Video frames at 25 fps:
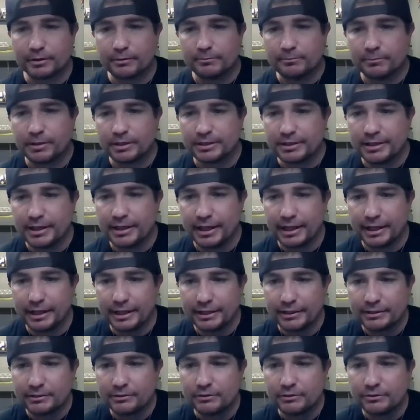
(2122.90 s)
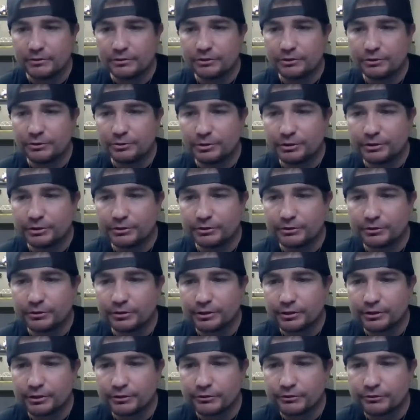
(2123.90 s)
My dad do it
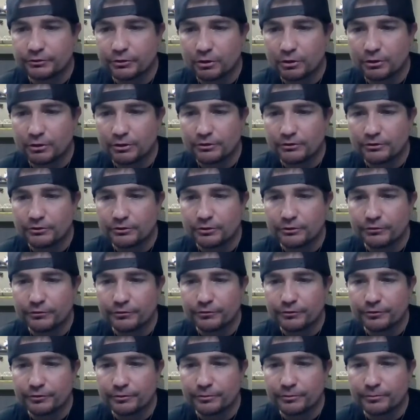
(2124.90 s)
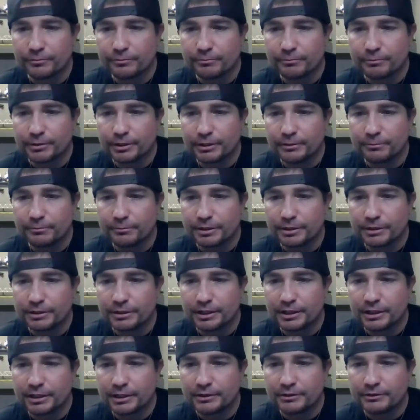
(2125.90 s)
is starting to. Me and my
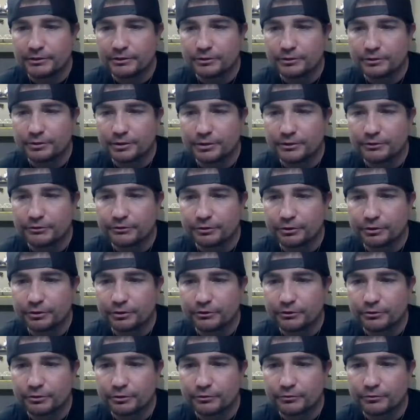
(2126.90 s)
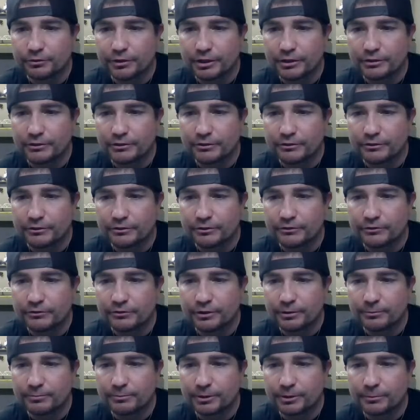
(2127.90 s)
dad do it and starting to affect us. He
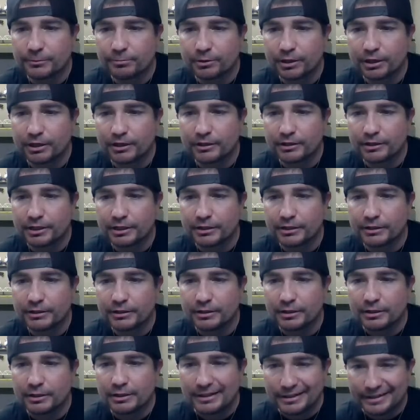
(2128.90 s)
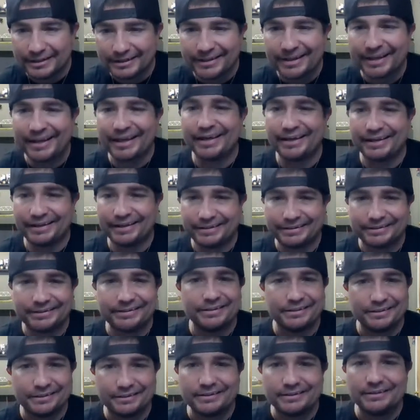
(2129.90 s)
jumped up biking. Yeah,
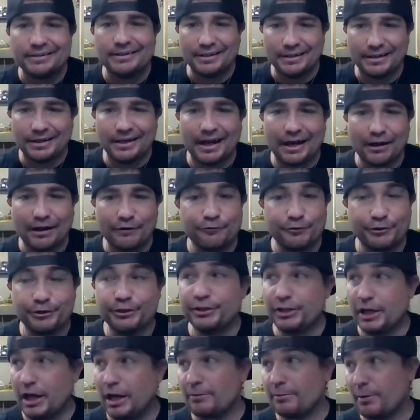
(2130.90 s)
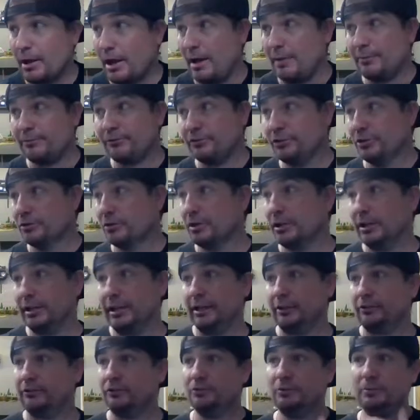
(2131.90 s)
I feel you. I'm still
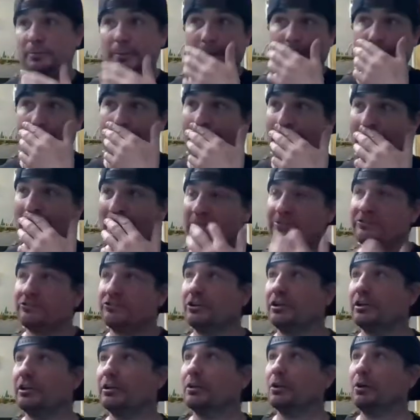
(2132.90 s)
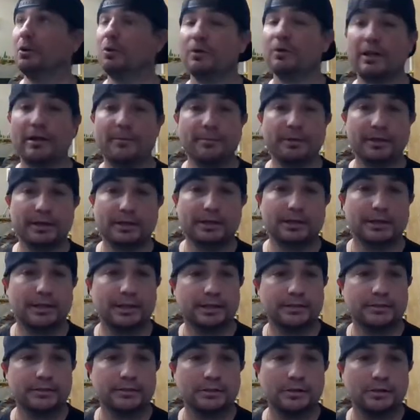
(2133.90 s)
collect too, man. I got a shitload I've been
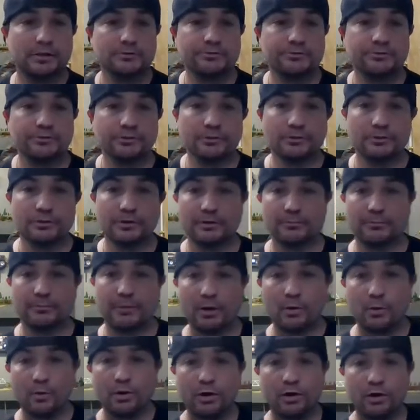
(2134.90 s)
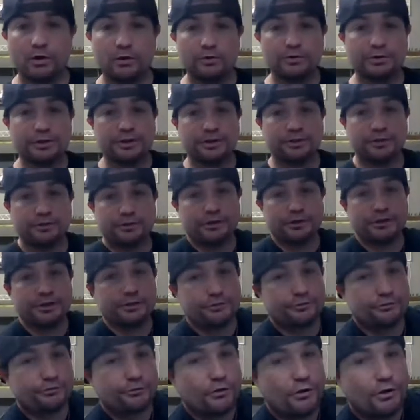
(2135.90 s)
collecting. Also, my wall here
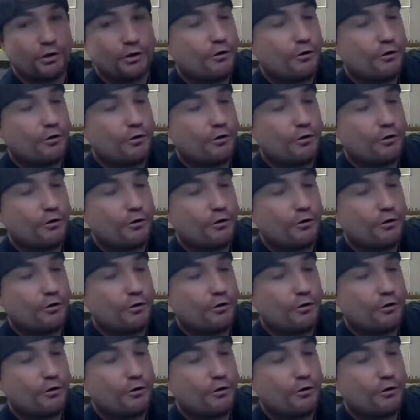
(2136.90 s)
is